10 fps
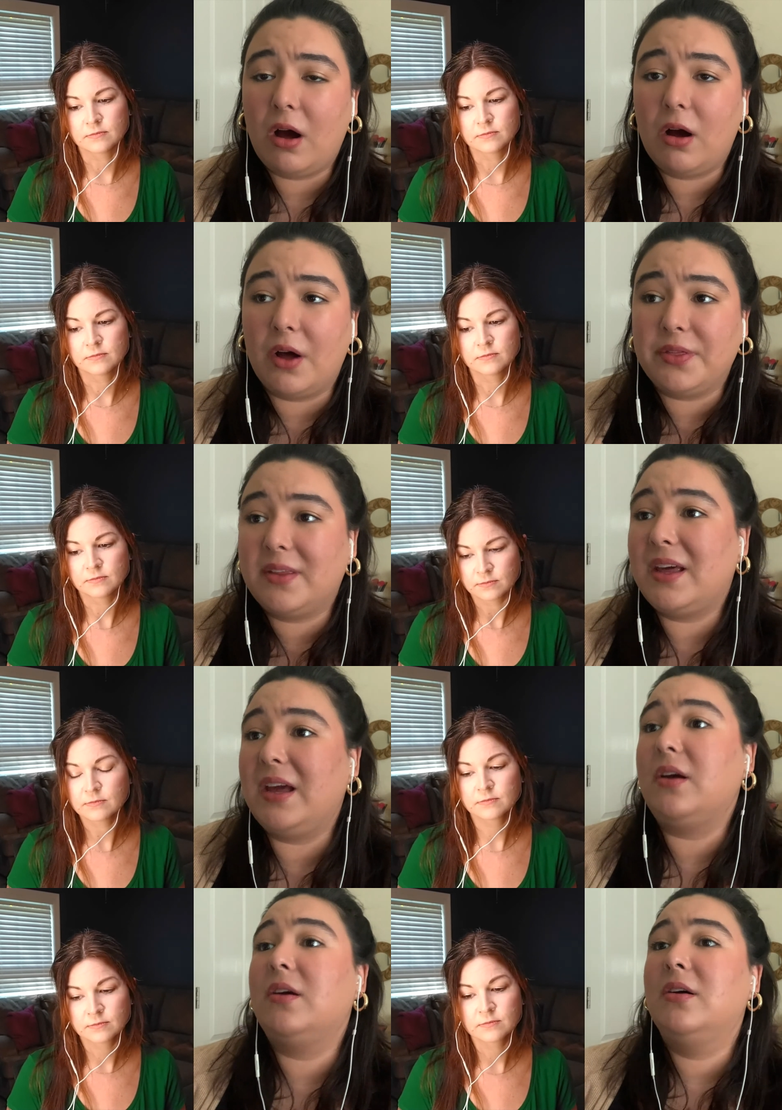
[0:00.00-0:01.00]
Speaker 1: on the
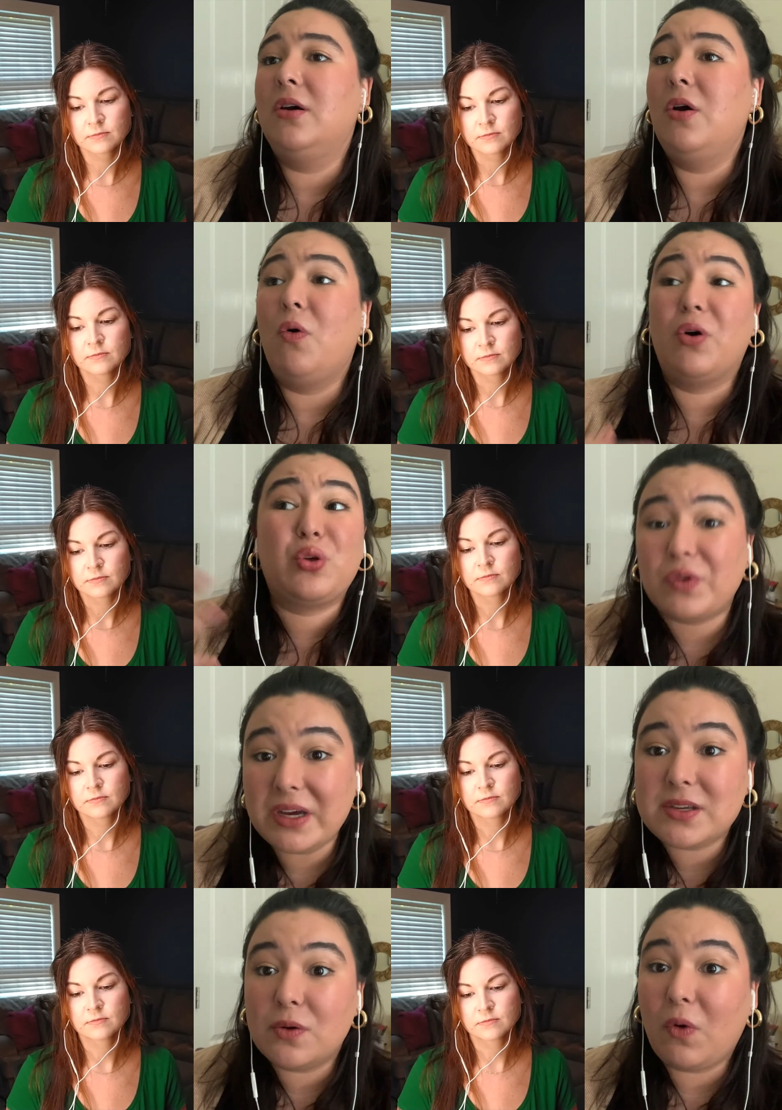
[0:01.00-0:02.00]
thing or the
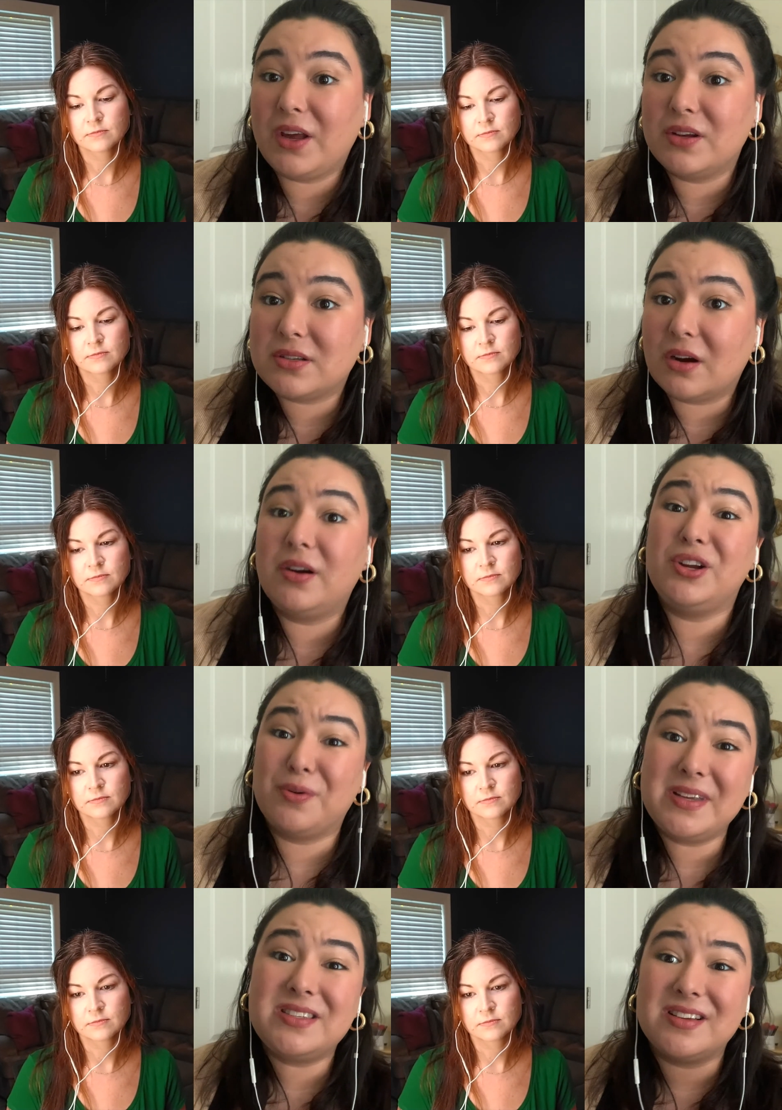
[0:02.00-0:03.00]
reason why you started your
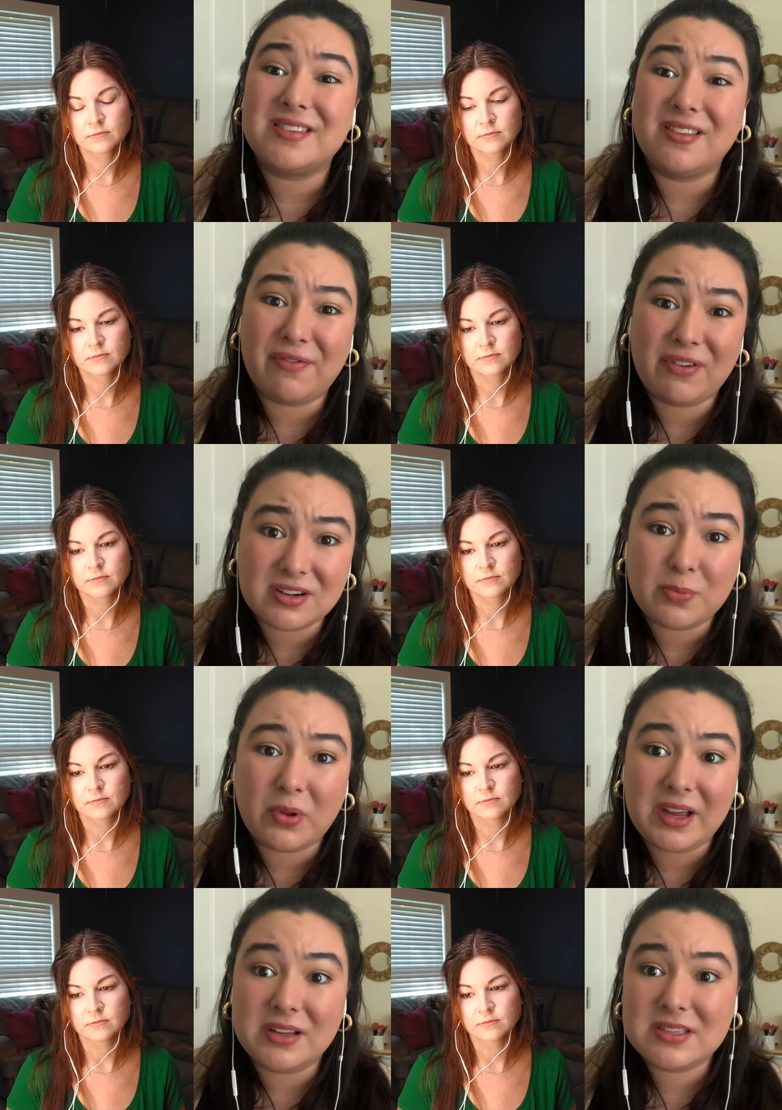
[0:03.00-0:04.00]
business in the first
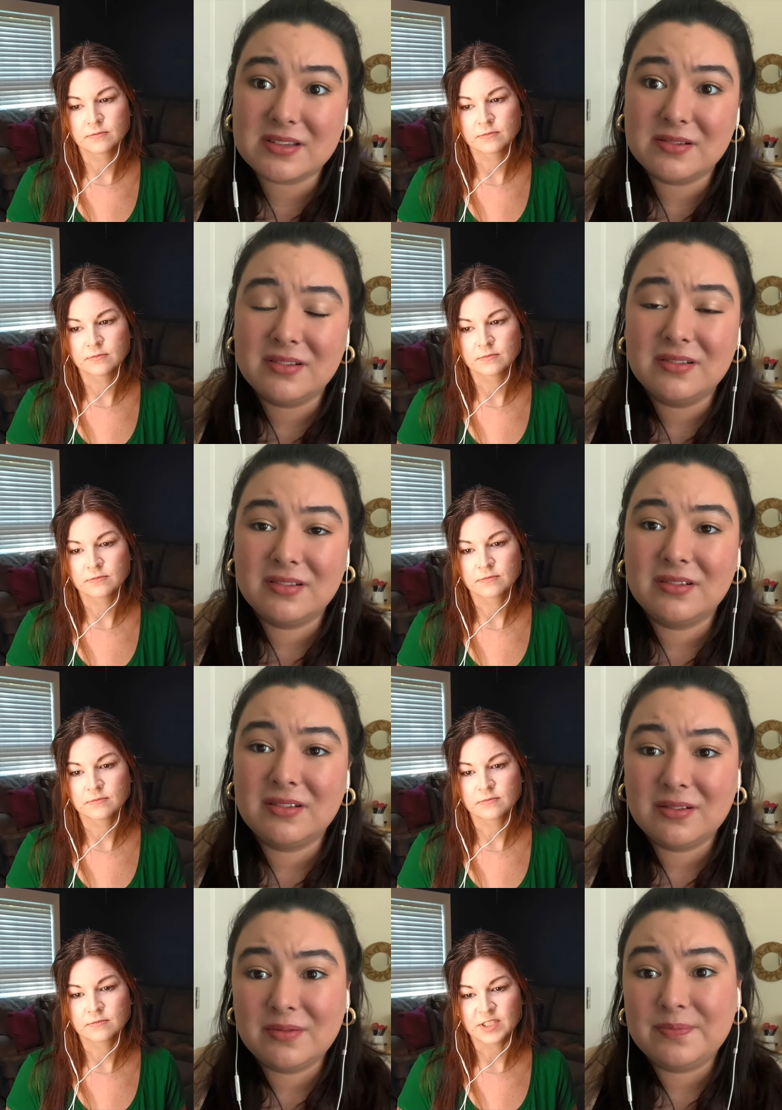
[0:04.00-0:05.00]
place.
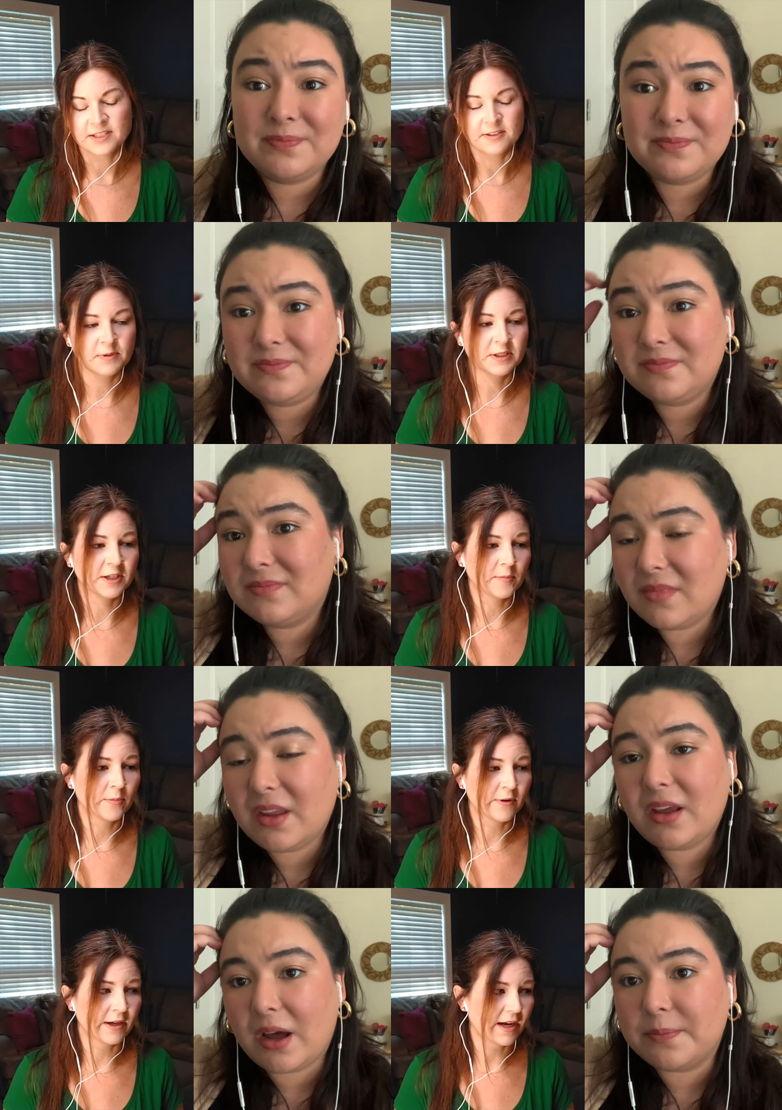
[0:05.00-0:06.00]
Speaker 2: That's a really good
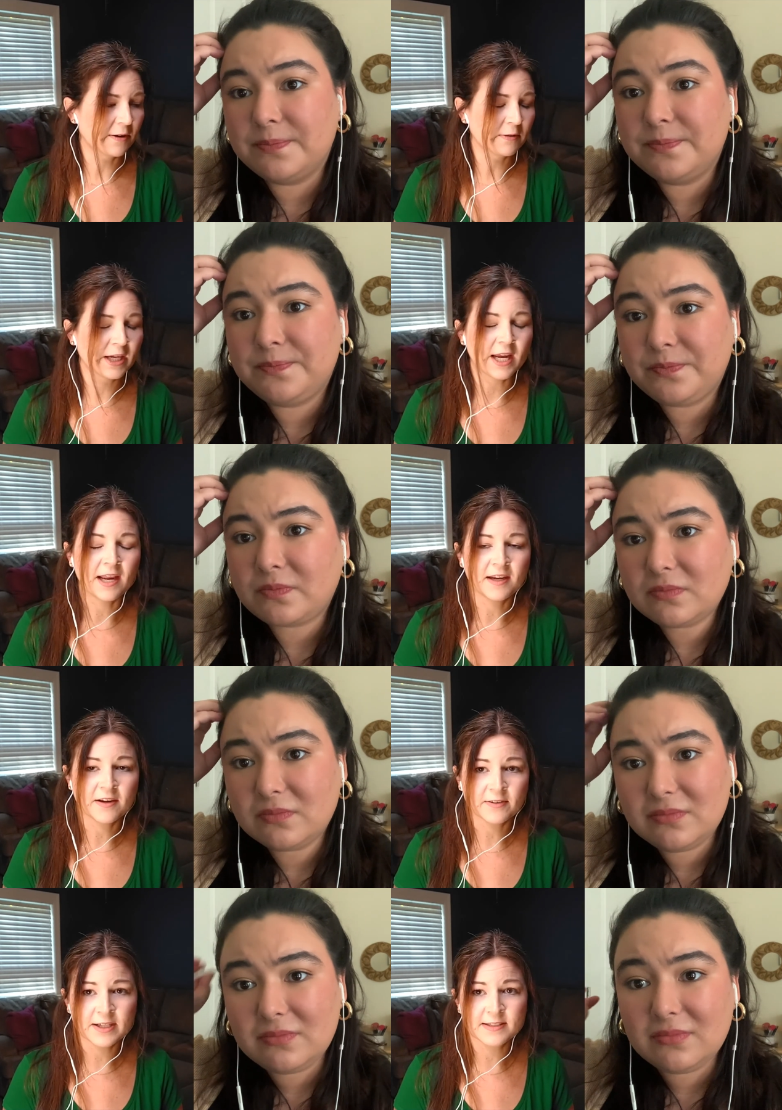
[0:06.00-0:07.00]
point. Yeah. I don't think any
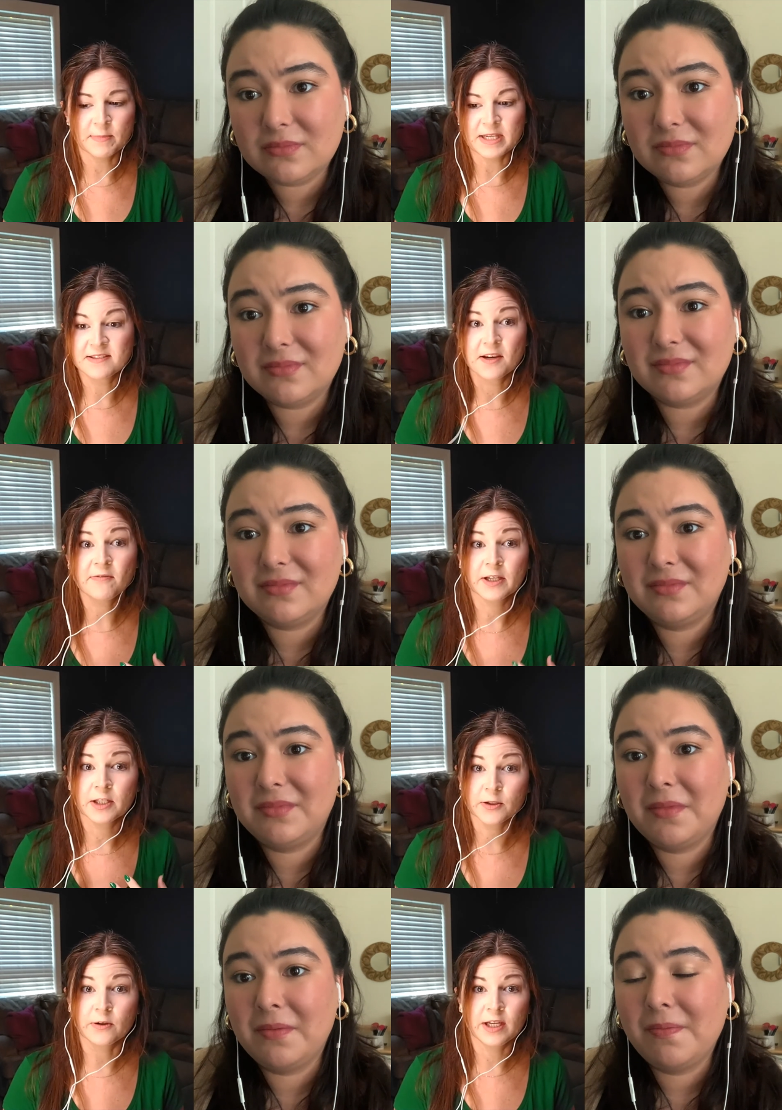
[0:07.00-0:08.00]
of us, myself
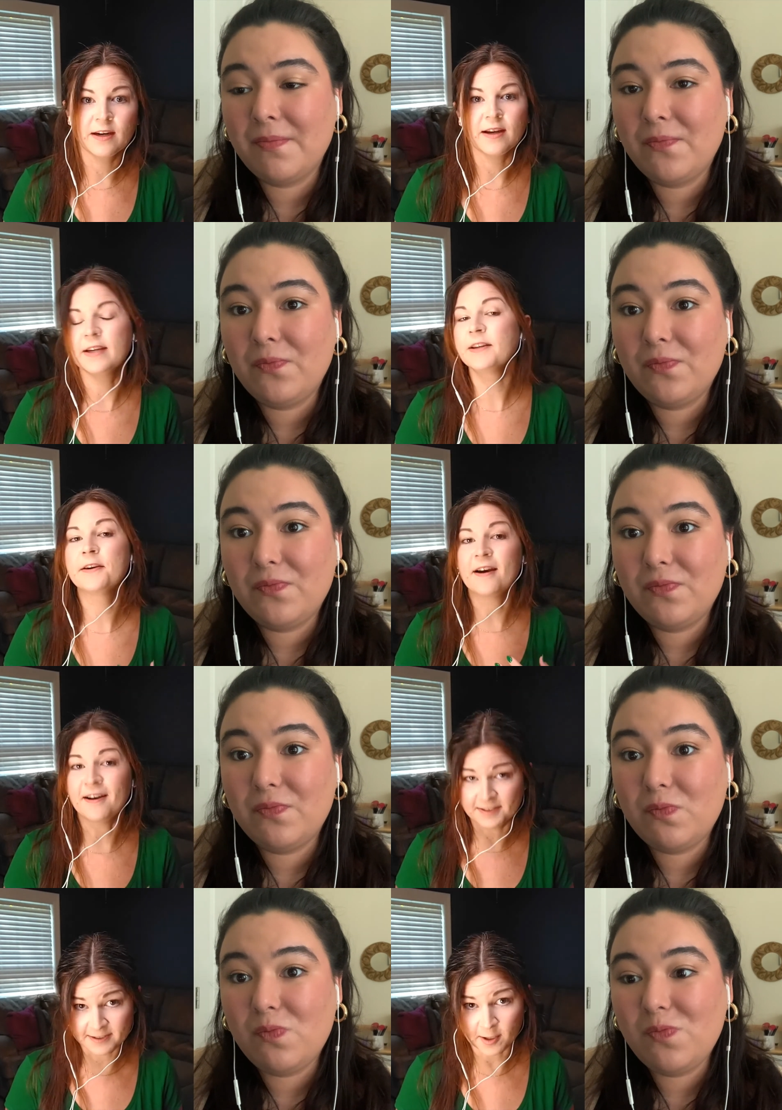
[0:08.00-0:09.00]
included, I did
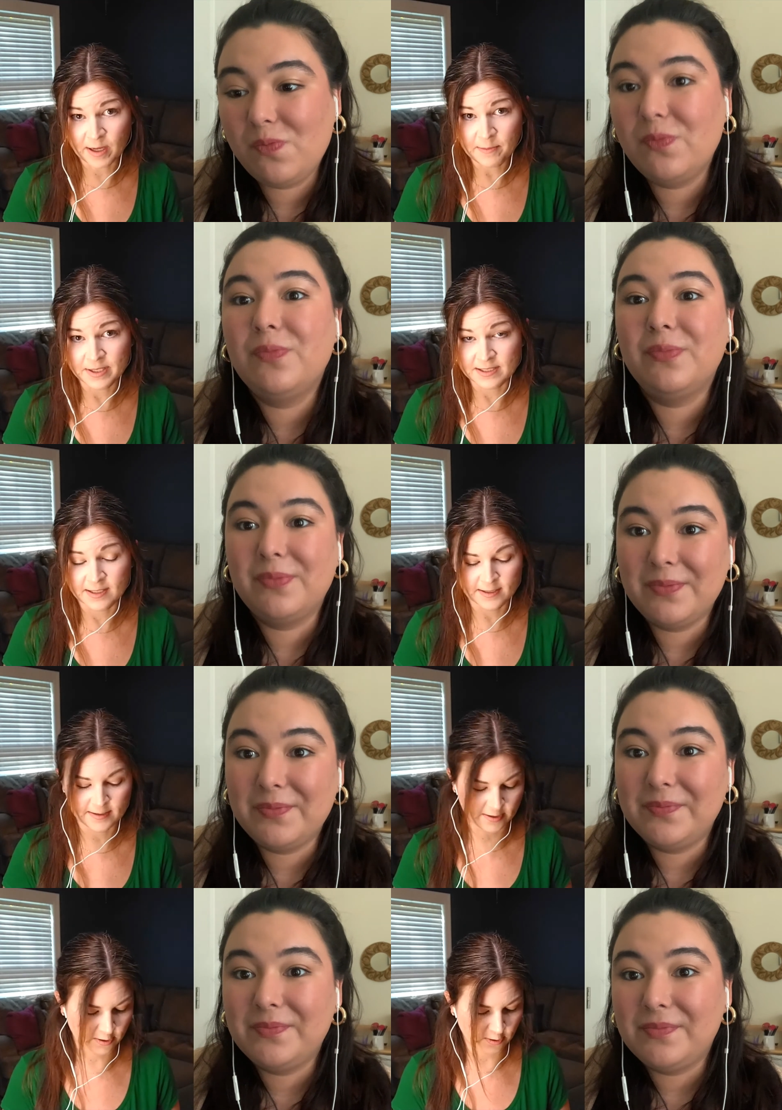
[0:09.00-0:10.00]
not start my
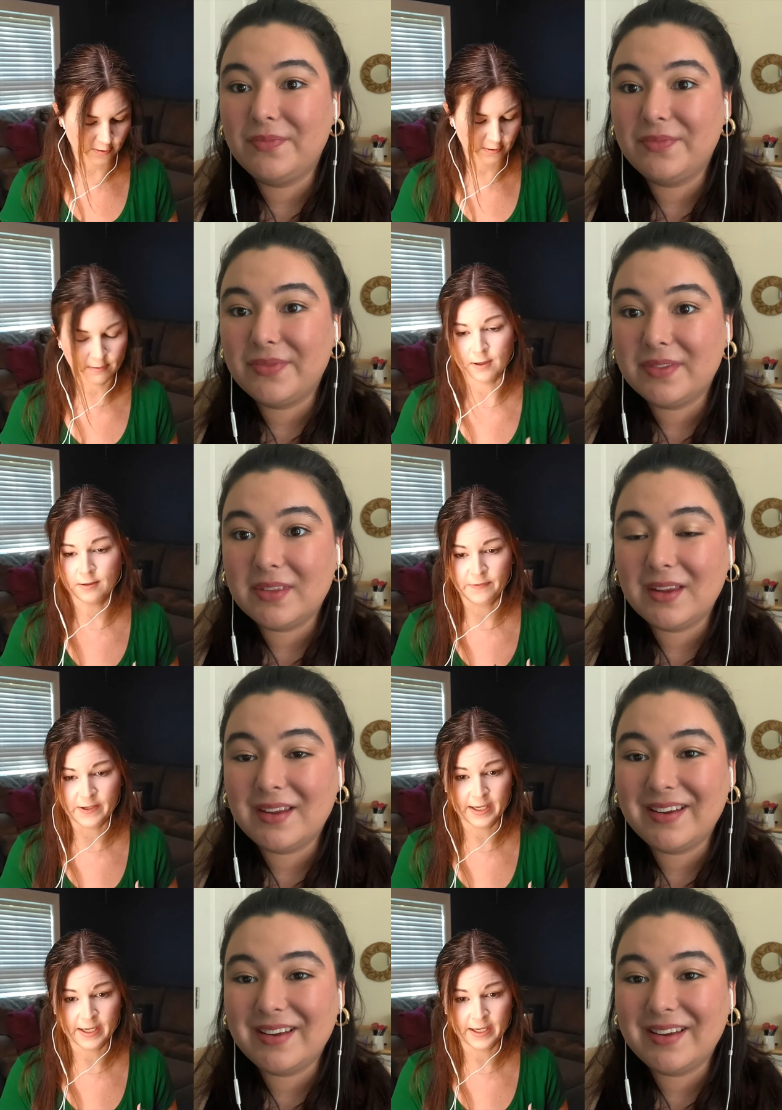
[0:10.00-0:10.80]
business to do all of the